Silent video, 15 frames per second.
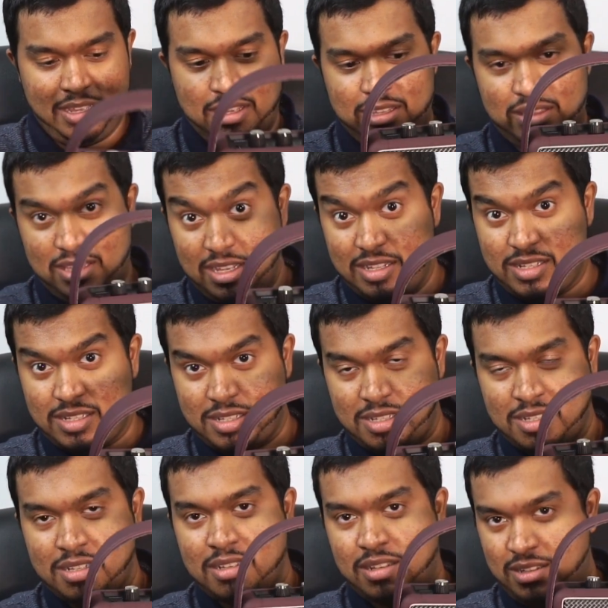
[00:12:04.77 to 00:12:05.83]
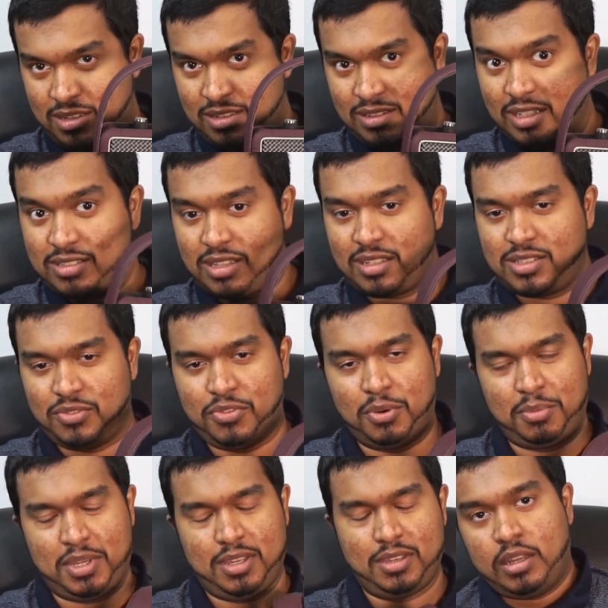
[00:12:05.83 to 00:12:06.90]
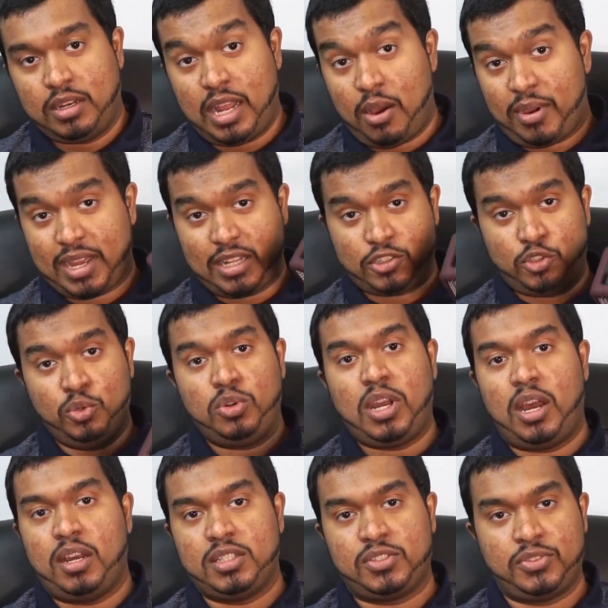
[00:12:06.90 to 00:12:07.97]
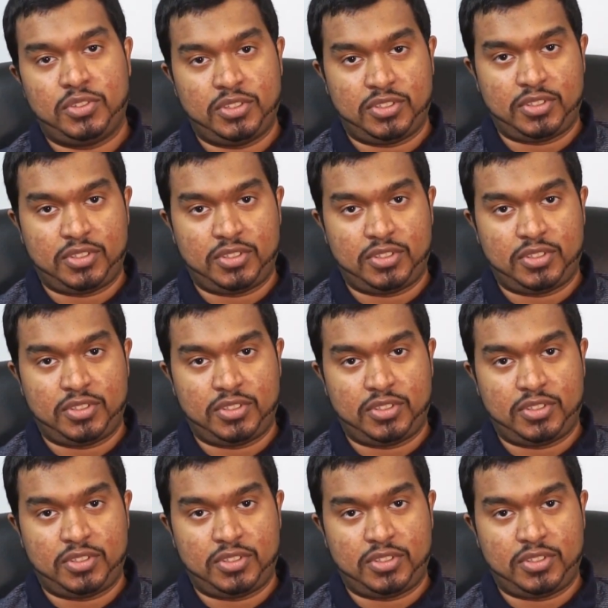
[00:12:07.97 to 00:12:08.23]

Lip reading: This does it for me. Now, I got two cons for this